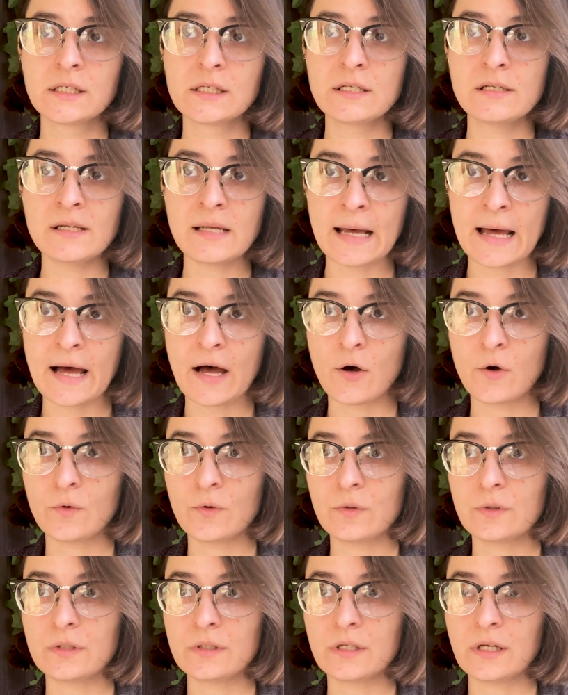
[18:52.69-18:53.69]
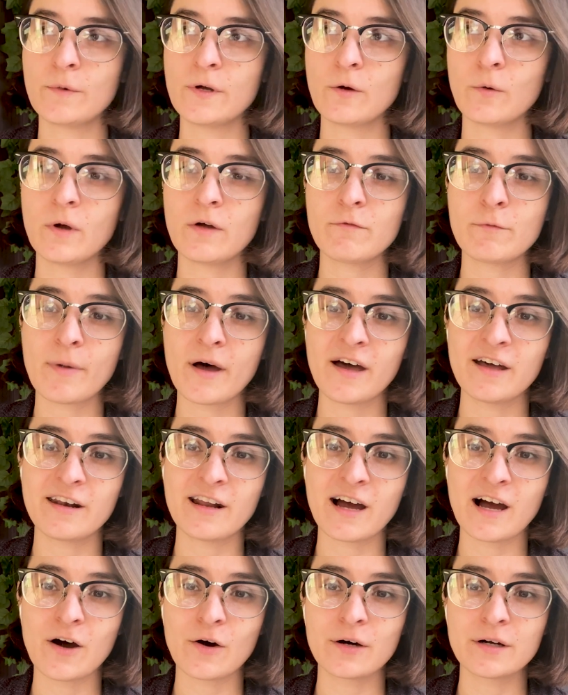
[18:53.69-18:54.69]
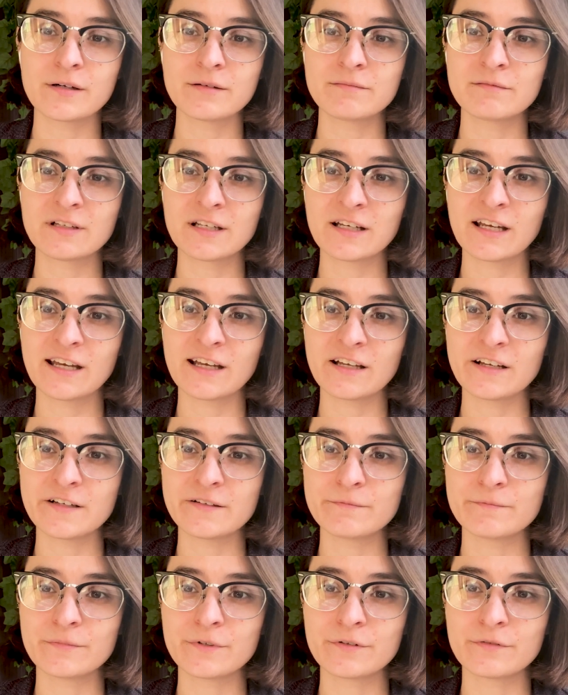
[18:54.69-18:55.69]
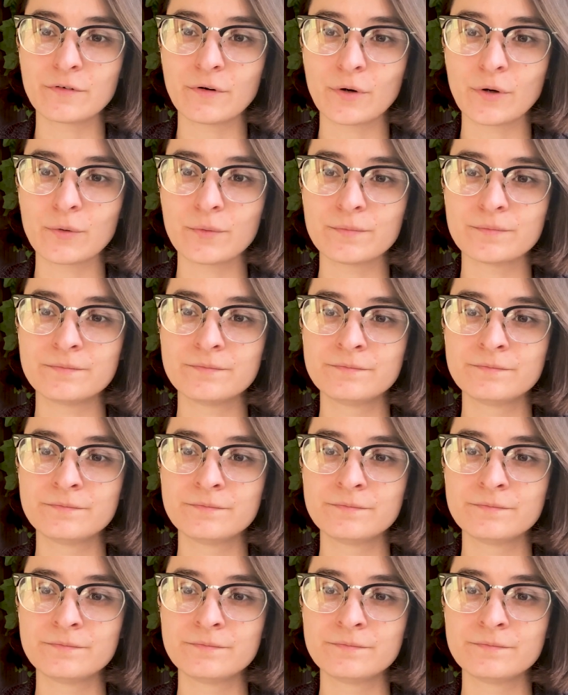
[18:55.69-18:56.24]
town. We have about an hour to kill before